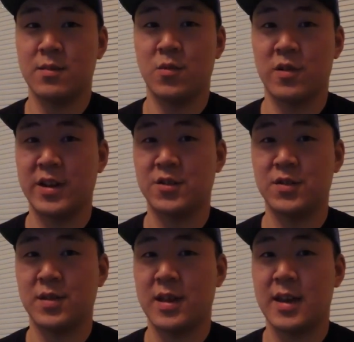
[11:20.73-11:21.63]
the more
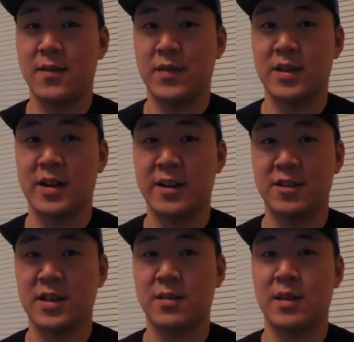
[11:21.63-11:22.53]
entries you have, and the
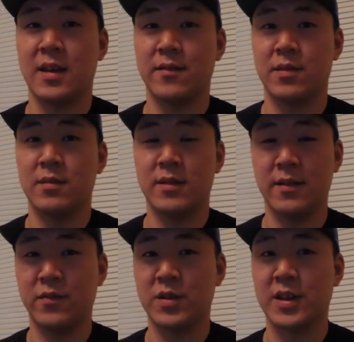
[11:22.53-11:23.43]
higher chance you have
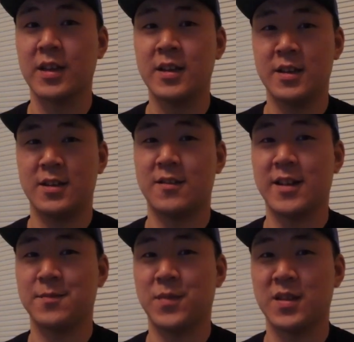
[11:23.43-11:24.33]
of winning.
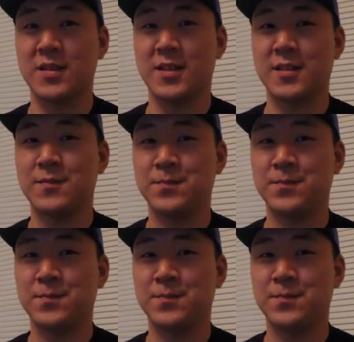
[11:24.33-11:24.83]
Alright, good luck.